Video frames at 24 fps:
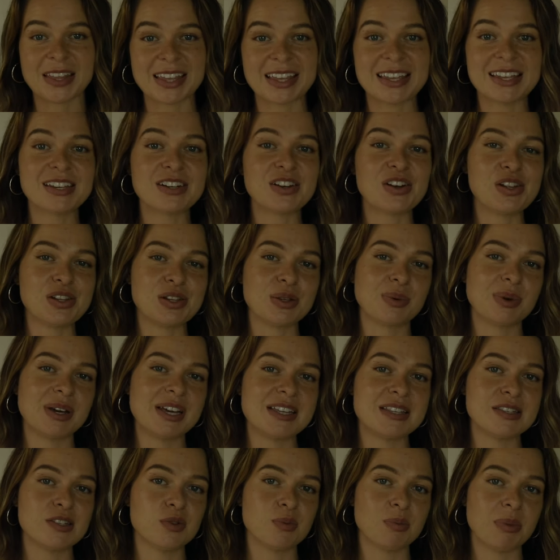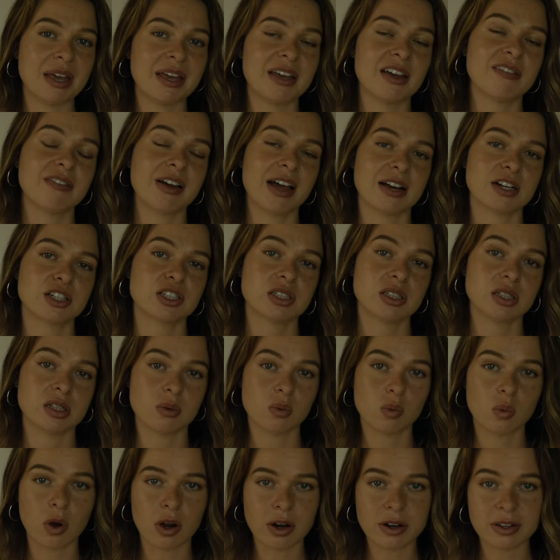in all the ways you may have actually
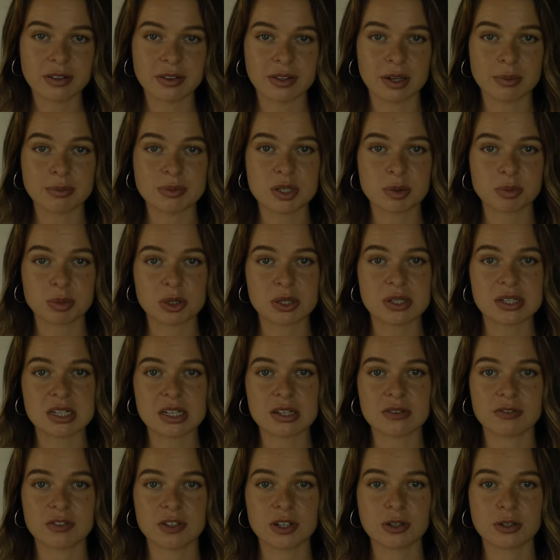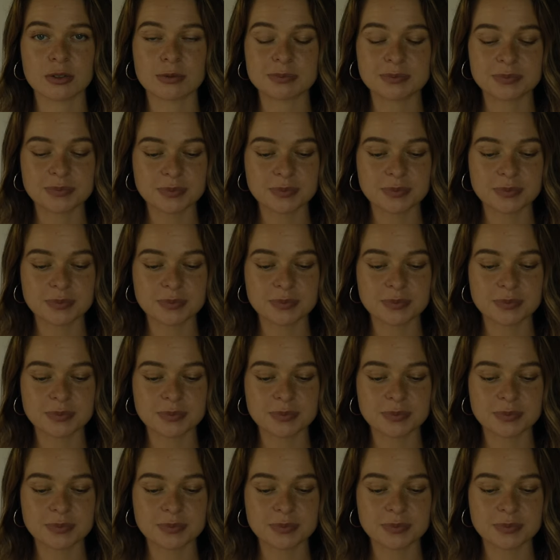wanted them to perceive you.